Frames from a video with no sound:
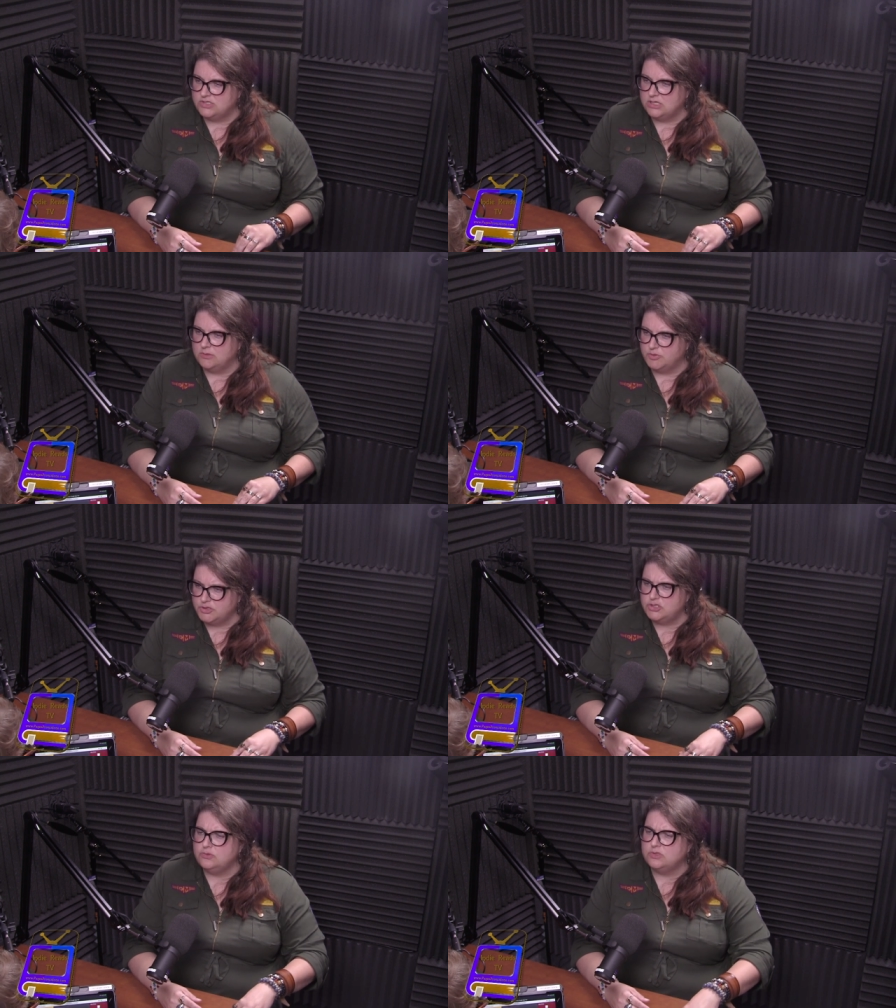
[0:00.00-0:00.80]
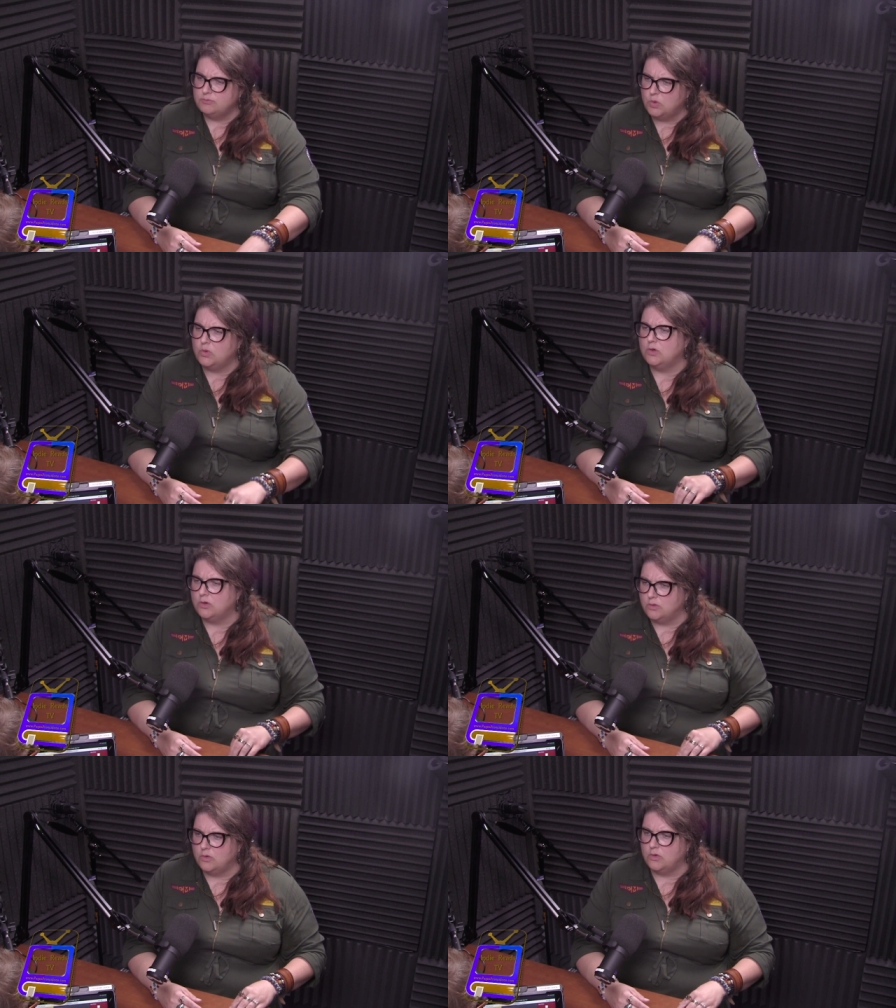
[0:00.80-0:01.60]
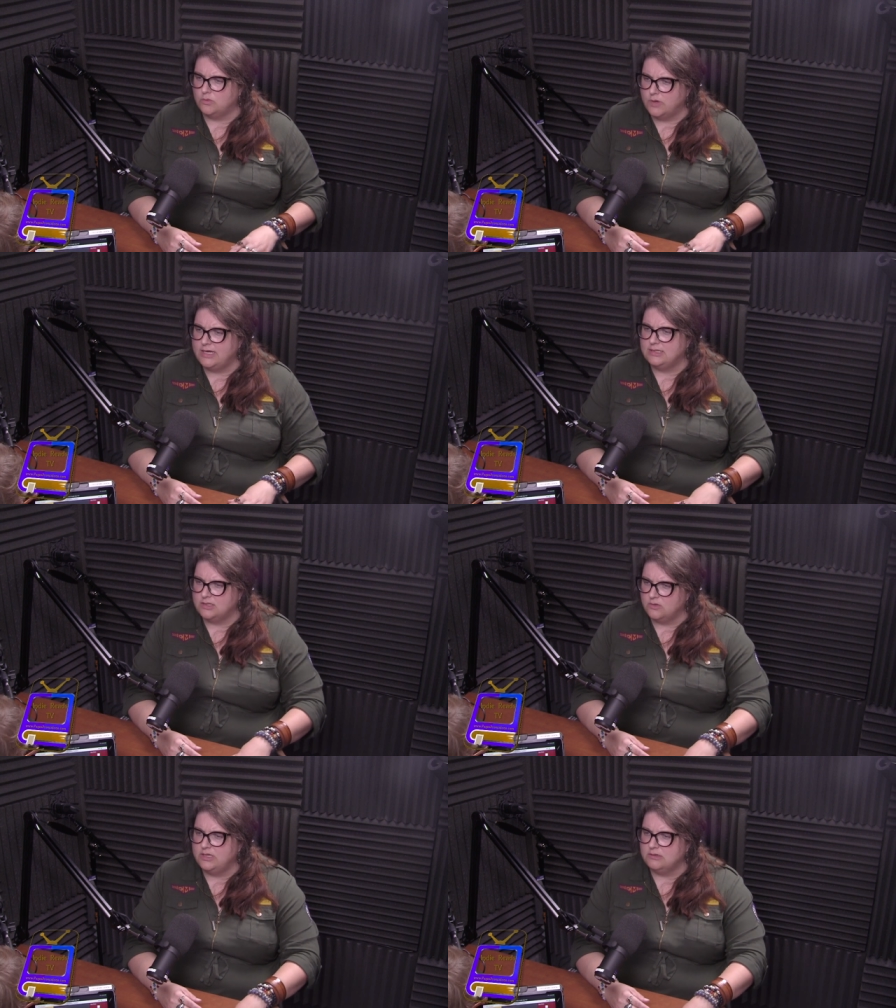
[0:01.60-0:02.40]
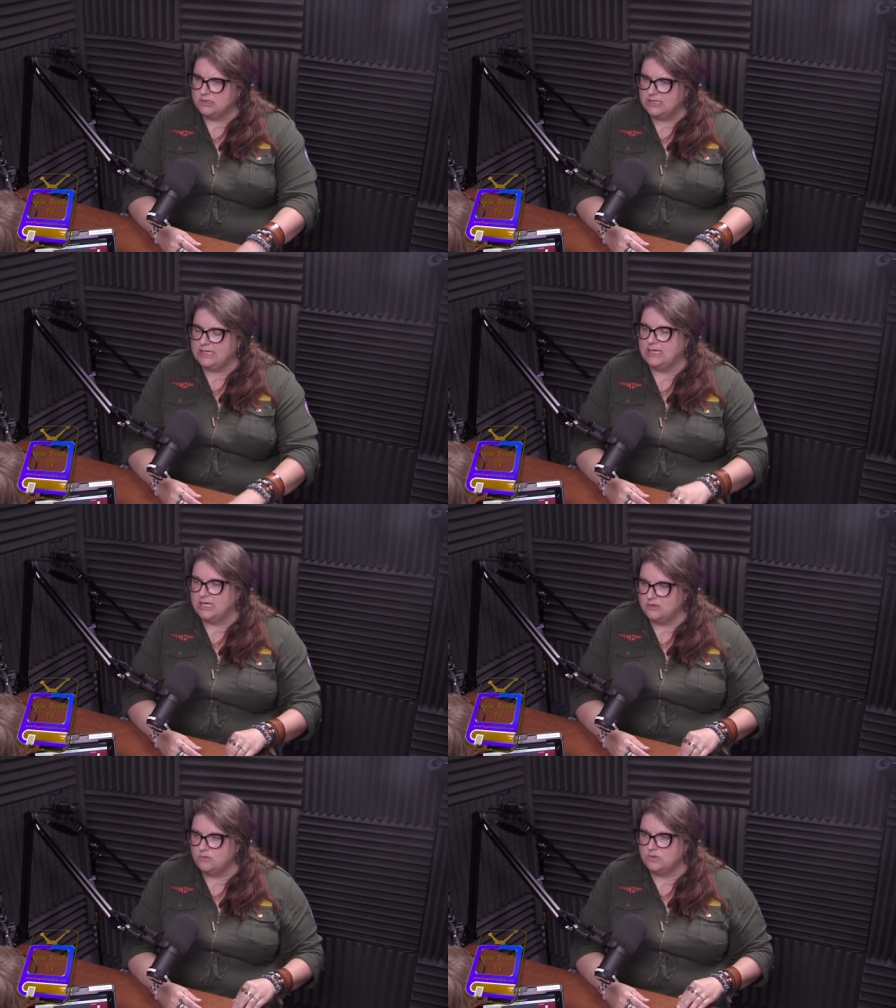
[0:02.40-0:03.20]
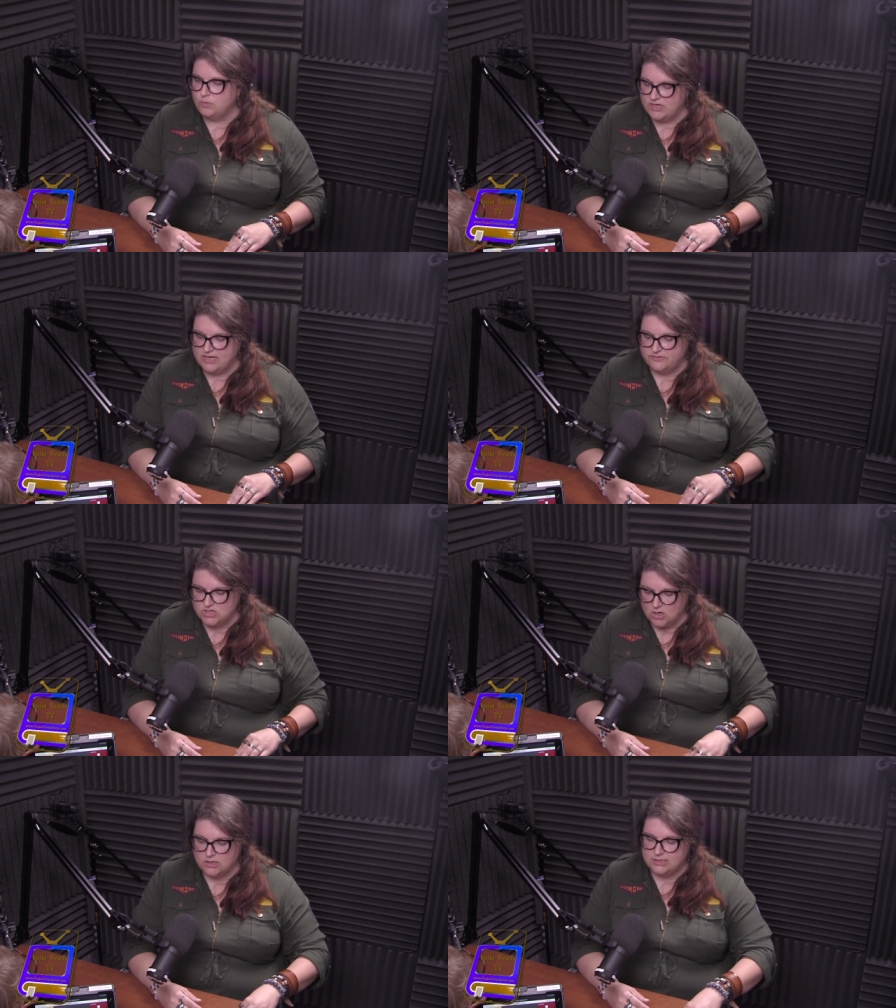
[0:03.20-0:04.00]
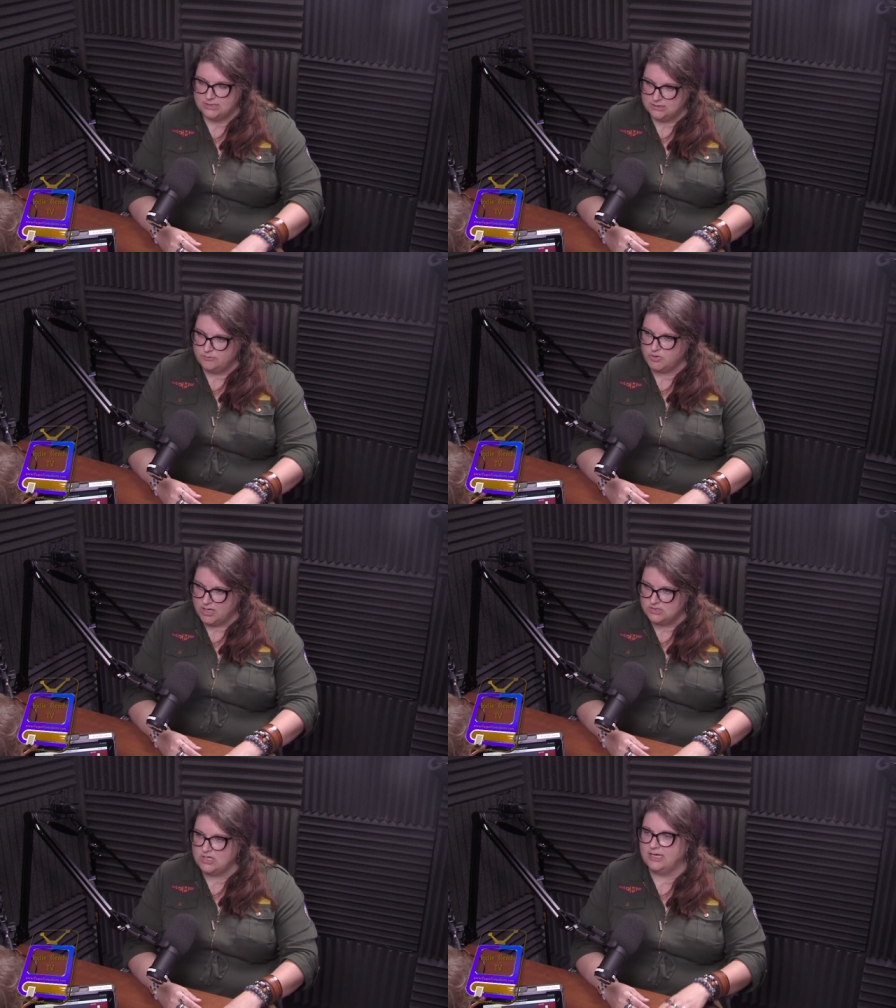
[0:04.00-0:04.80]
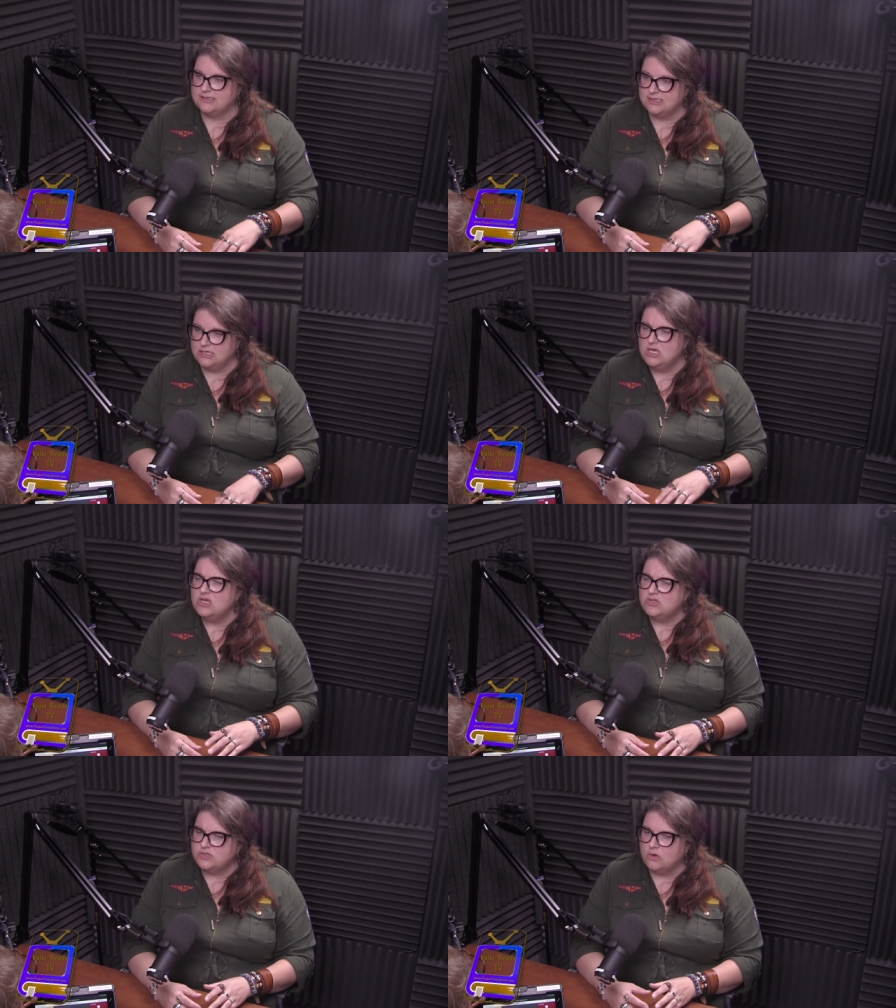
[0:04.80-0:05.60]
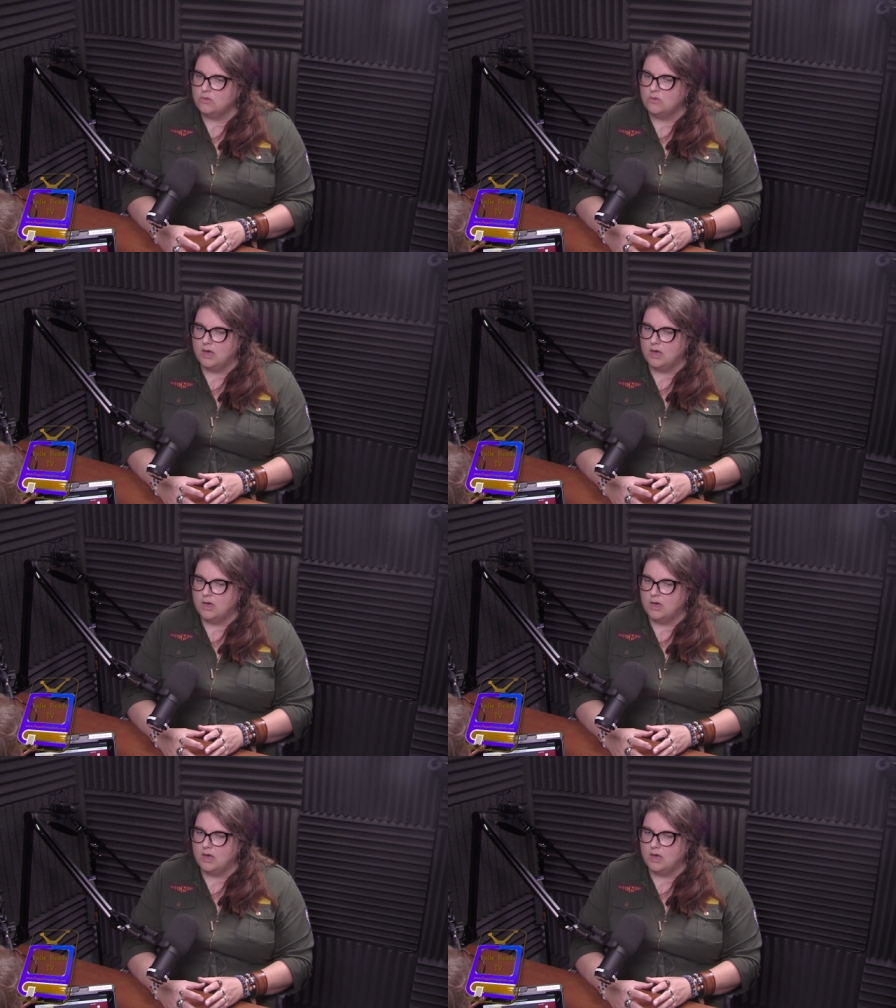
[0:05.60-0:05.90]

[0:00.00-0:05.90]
to produce more or, or write coherently and we'd have targeted projects and so